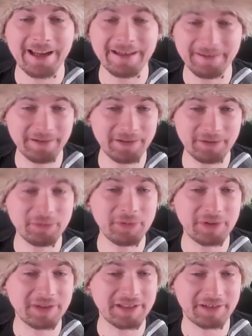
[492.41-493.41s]
and these two
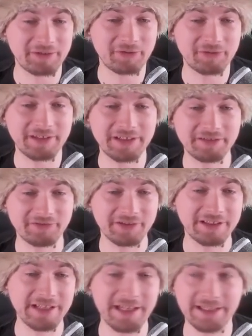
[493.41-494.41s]
missions are already
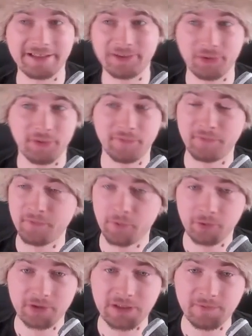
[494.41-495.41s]
really nice. So, we have
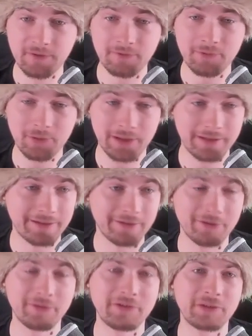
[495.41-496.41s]
fourteen fifty-one, and
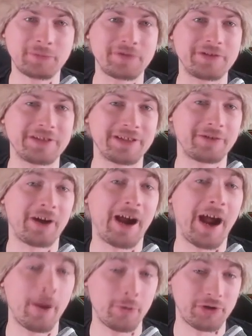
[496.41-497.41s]
all of these provinces are
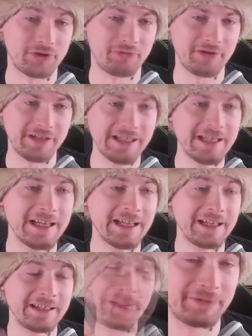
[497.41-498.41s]
ours ready.
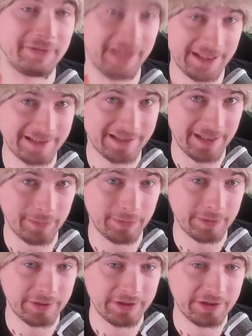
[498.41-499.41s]
So, next step
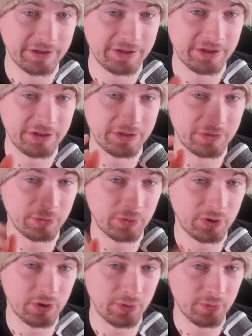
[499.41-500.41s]
is to
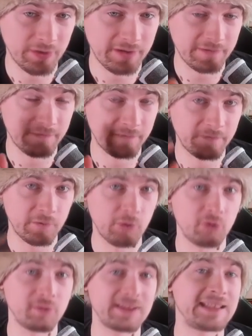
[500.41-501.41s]
go and
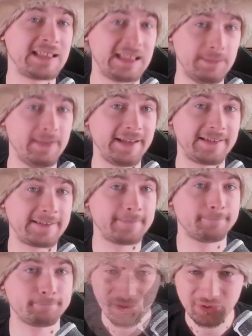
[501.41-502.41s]
form Tibet.
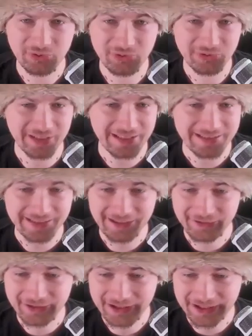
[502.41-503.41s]
Oh, look, guys, I
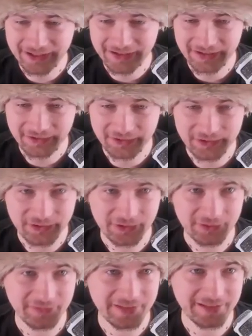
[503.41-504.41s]
inherited also
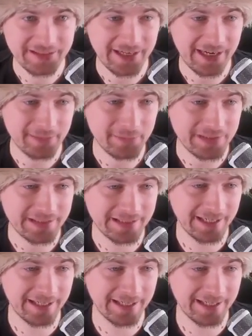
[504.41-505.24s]
all of their armies.